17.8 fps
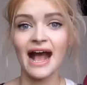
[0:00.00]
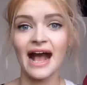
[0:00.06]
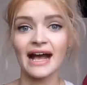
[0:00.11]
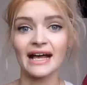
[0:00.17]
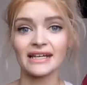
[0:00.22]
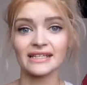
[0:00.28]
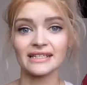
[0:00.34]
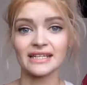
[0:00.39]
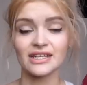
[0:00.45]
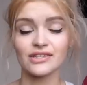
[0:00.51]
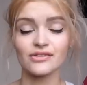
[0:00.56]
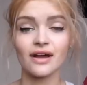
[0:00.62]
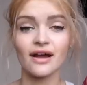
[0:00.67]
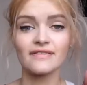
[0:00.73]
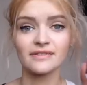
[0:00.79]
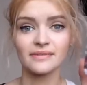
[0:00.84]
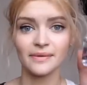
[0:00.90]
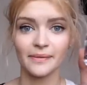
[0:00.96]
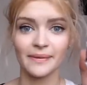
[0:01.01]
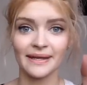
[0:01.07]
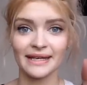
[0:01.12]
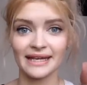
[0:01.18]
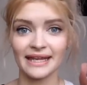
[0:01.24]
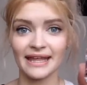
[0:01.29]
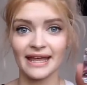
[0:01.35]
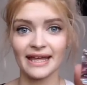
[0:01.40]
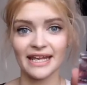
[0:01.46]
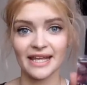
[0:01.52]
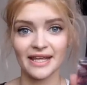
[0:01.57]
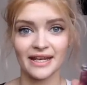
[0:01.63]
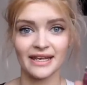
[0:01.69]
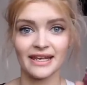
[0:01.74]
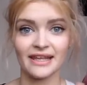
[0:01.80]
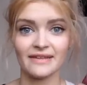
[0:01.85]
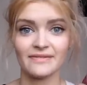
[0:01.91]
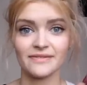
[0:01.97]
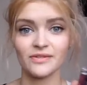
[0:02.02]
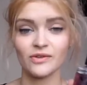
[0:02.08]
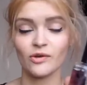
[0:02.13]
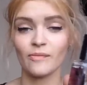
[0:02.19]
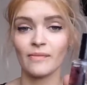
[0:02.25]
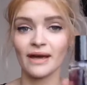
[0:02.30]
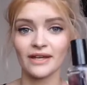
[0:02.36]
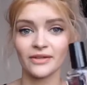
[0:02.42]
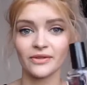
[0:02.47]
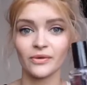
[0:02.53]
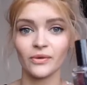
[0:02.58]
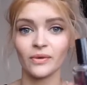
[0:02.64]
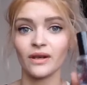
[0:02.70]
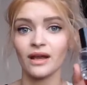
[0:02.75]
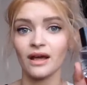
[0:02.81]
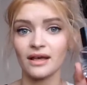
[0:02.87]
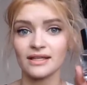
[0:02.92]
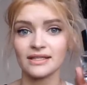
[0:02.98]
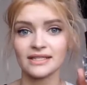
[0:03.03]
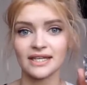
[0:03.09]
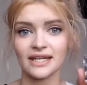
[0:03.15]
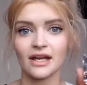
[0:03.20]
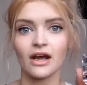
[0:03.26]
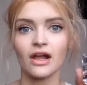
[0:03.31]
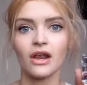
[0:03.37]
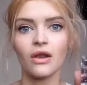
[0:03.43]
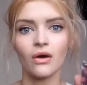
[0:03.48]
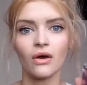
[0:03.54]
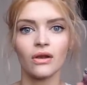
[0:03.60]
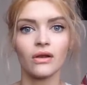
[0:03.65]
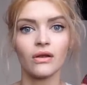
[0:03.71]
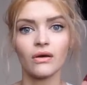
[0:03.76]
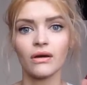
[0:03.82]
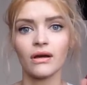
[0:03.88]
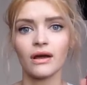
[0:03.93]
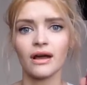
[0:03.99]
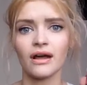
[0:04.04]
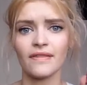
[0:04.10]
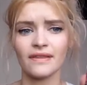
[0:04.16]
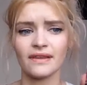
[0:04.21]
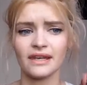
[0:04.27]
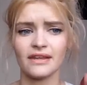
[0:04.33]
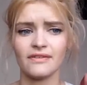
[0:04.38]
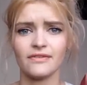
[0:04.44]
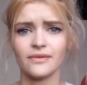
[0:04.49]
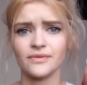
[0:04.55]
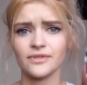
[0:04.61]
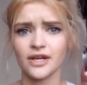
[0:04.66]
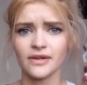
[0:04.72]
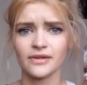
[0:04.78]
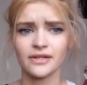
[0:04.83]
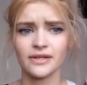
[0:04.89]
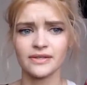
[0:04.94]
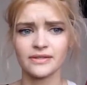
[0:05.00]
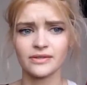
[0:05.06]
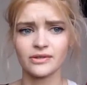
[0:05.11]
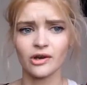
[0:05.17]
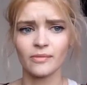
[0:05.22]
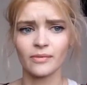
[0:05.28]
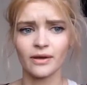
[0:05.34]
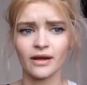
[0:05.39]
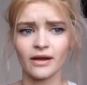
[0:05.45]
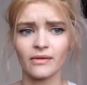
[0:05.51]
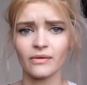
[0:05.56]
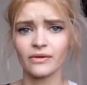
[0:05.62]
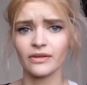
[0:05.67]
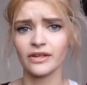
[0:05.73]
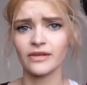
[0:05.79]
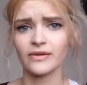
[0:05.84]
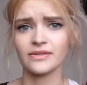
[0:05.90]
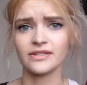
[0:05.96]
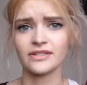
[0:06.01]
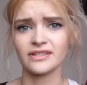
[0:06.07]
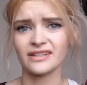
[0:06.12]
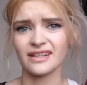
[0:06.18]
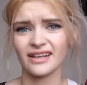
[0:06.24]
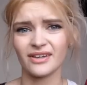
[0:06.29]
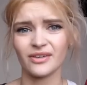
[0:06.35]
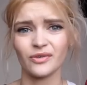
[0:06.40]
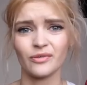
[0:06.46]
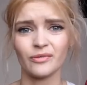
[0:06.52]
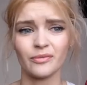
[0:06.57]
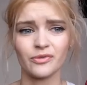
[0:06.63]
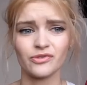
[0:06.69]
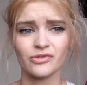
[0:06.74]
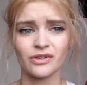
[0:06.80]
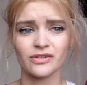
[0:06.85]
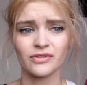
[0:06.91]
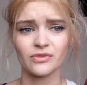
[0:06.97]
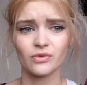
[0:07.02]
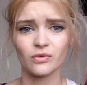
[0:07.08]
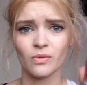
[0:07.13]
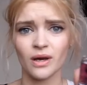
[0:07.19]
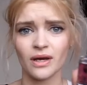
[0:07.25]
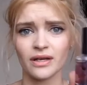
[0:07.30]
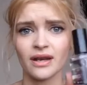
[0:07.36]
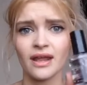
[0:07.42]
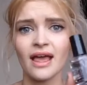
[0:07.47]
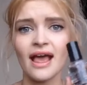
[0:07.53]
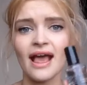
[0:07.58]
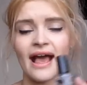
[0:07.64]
and it dries really quickly, and it leaves your manicure lasting a lot longer than if you don't use a top coat or use just like a normal drugstore one.